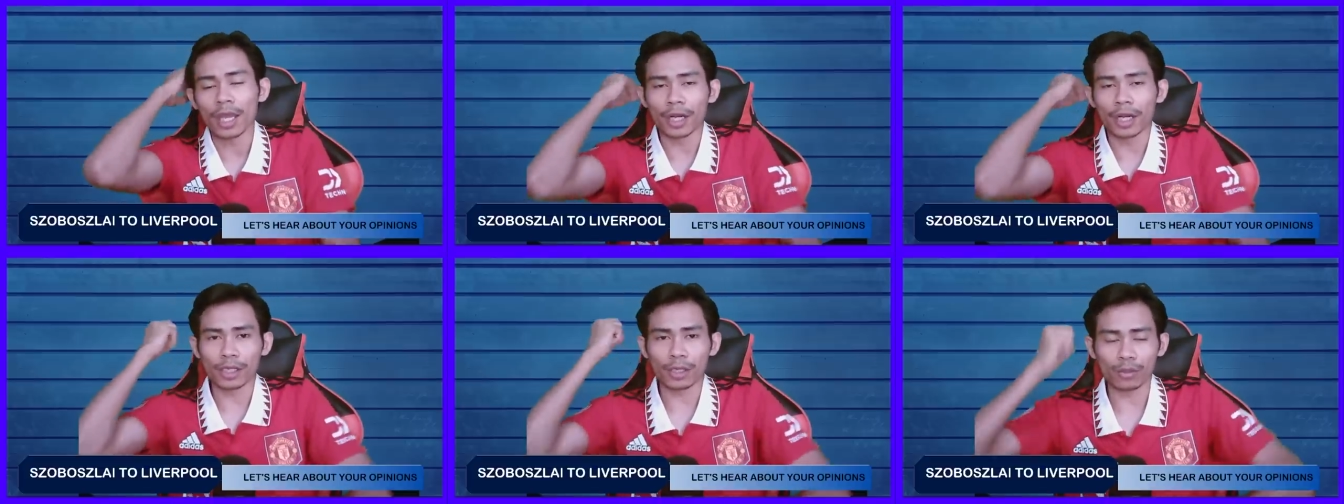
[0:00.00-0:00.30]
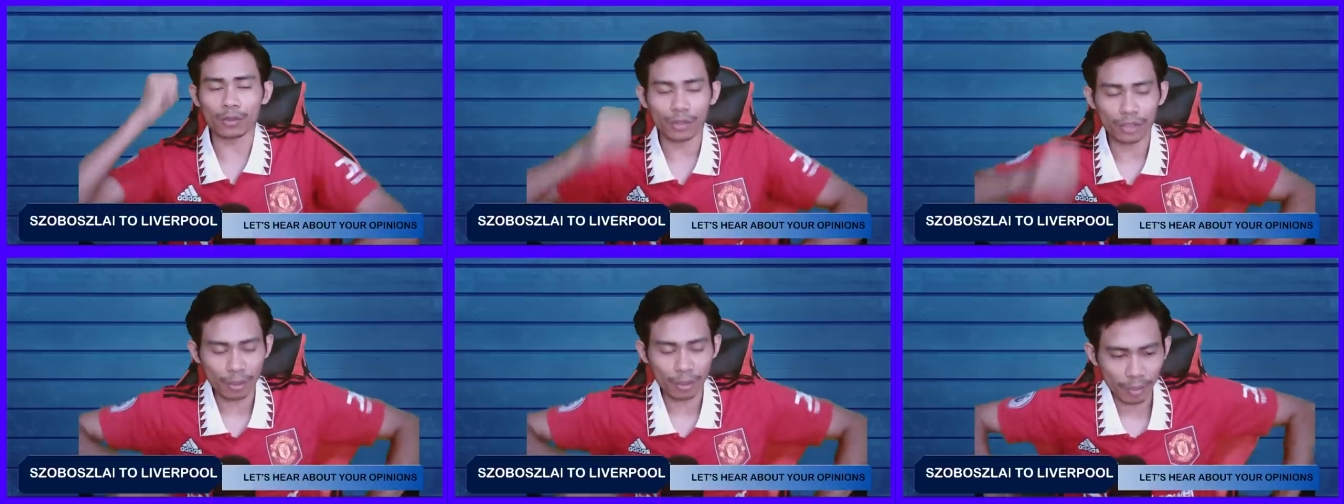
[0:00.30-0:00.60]
As I
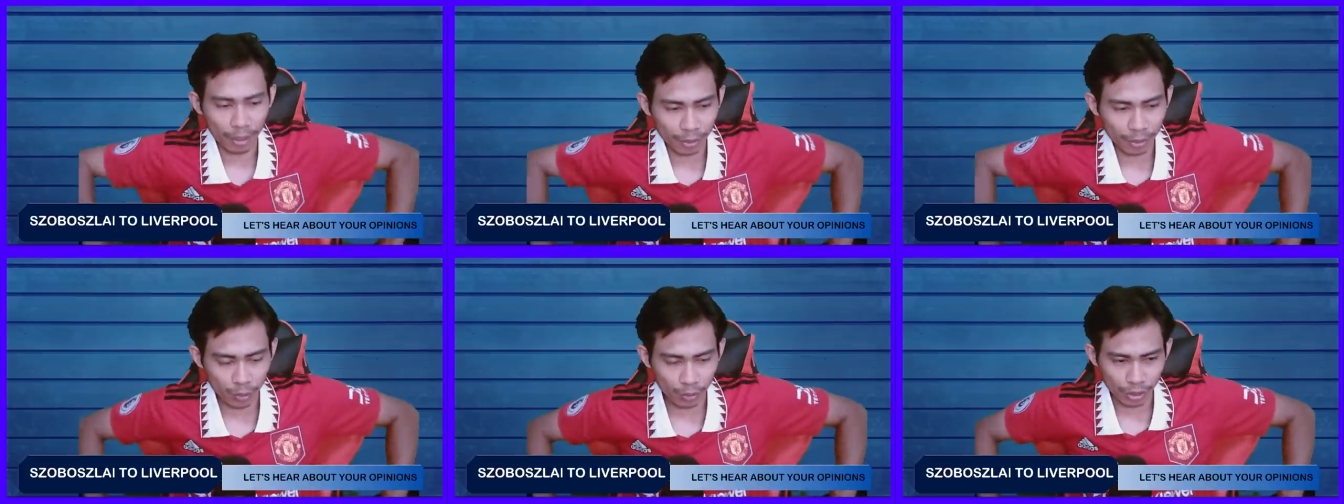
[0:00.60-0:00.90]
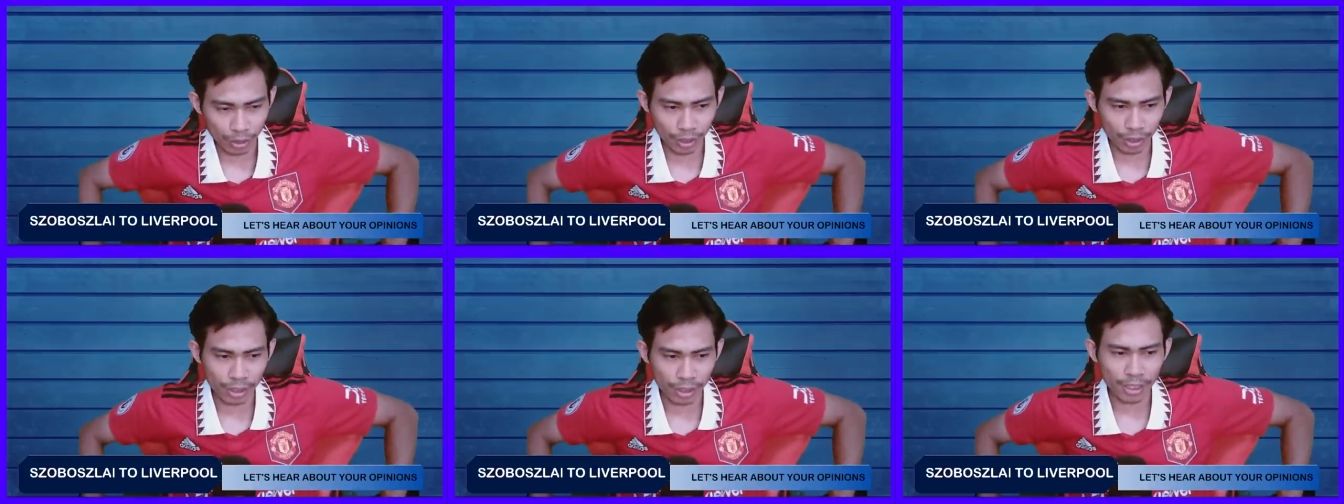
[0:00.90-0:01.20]
wrote the
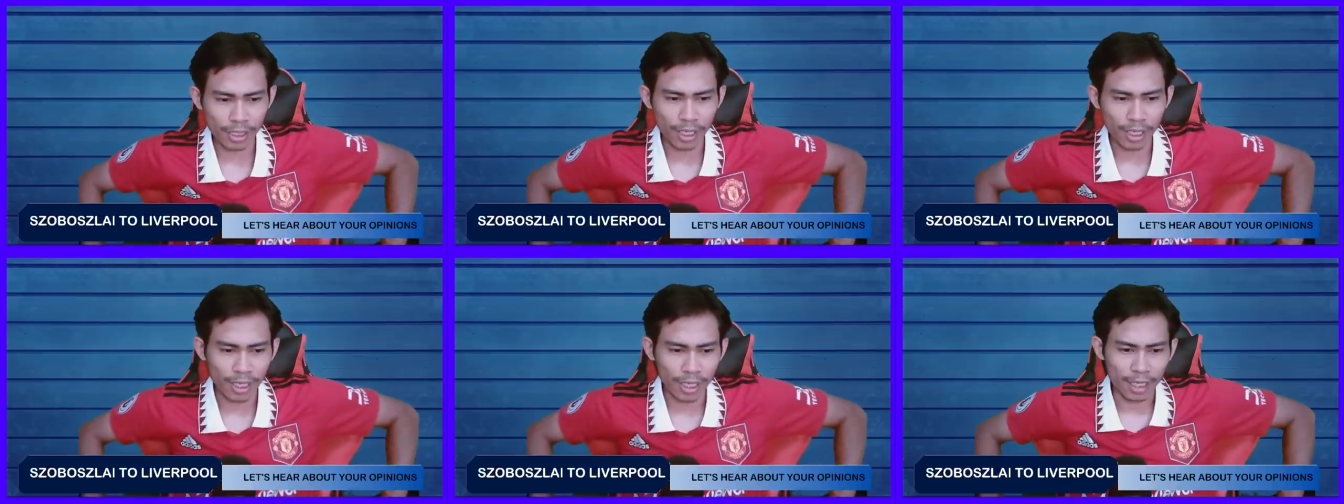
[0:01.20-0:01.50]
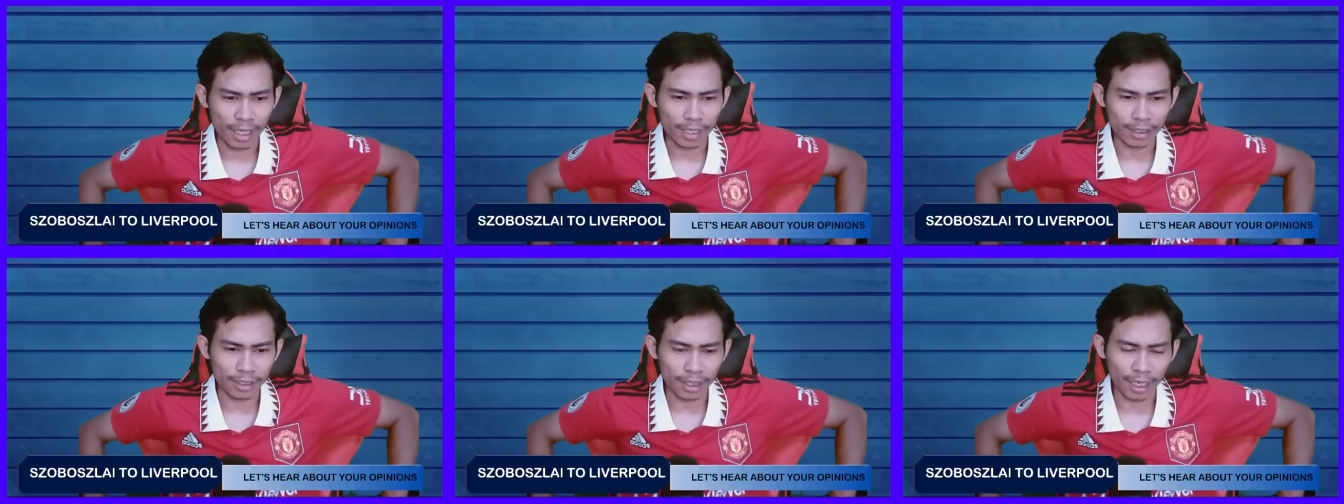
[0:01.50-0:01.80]
Masrojin,
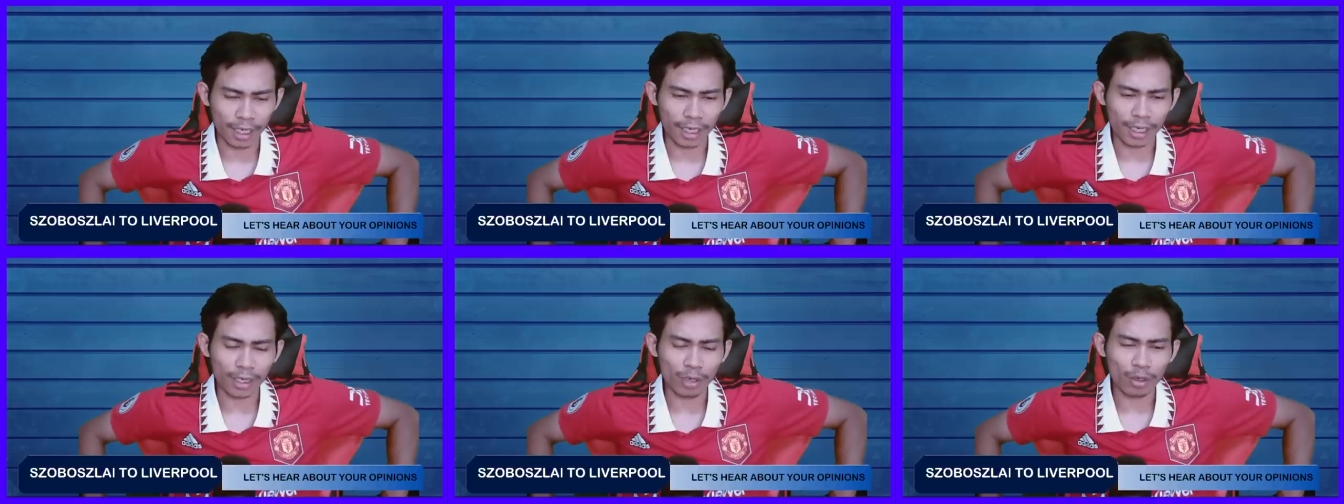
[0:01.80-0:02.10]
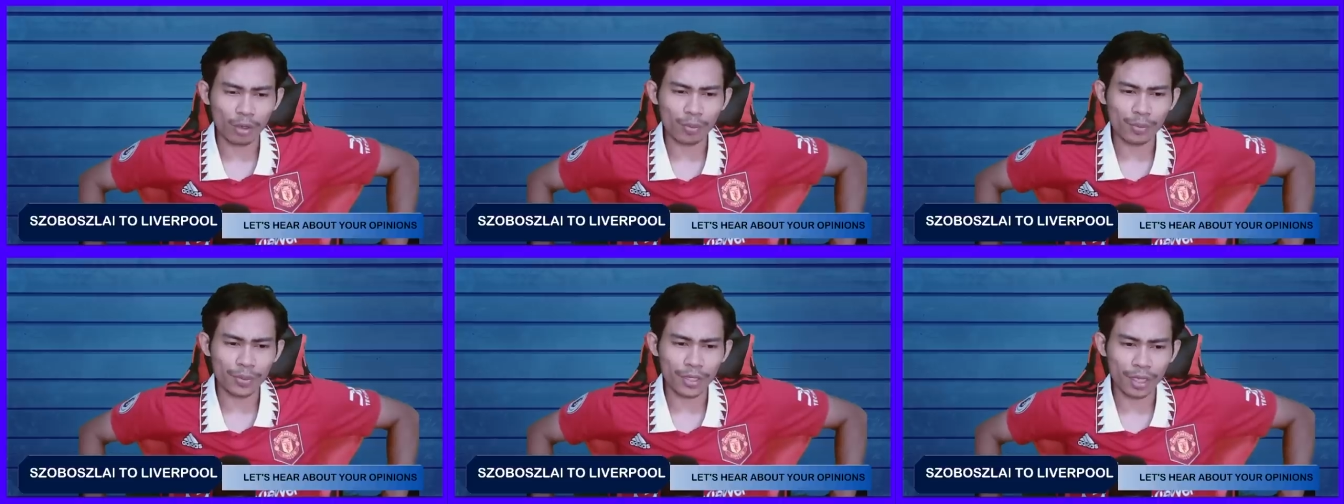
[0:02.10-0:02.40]

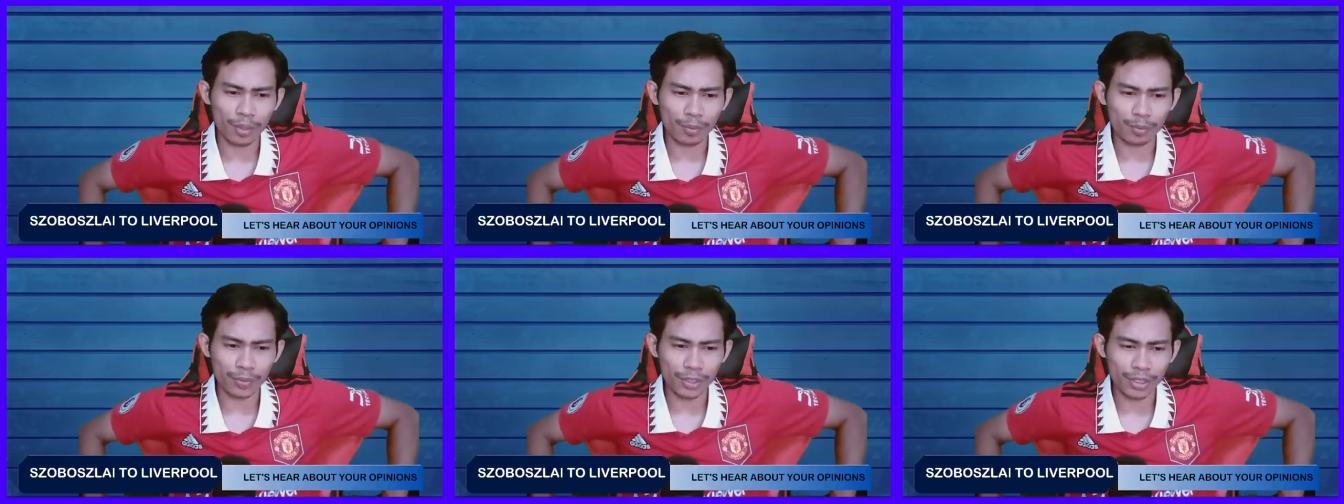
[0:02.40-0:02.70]
Daganglopian,